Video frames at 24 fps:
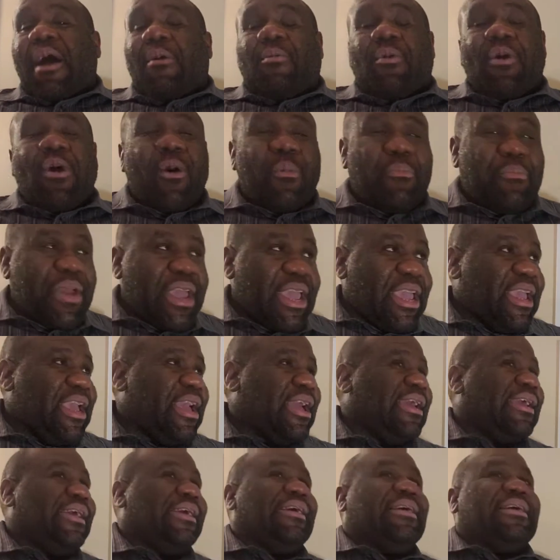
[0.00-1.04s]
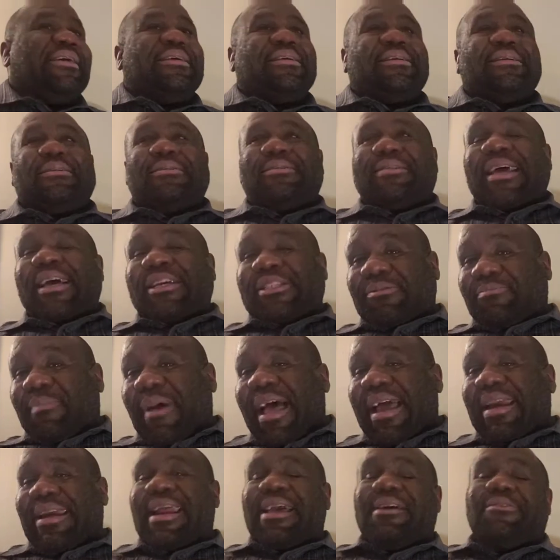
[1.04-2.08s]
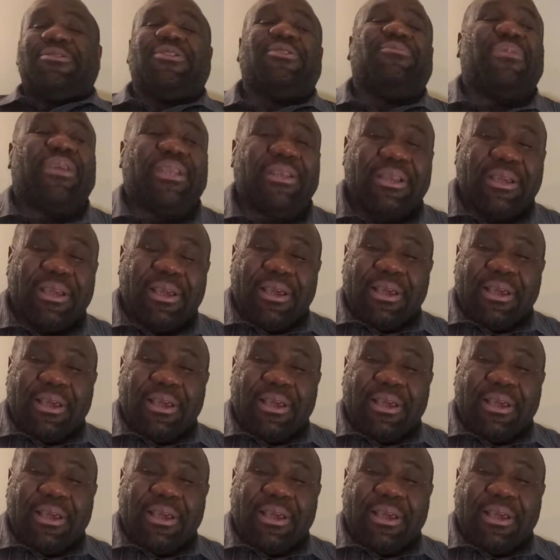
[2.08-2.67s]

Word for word: I will be, that's my announcement.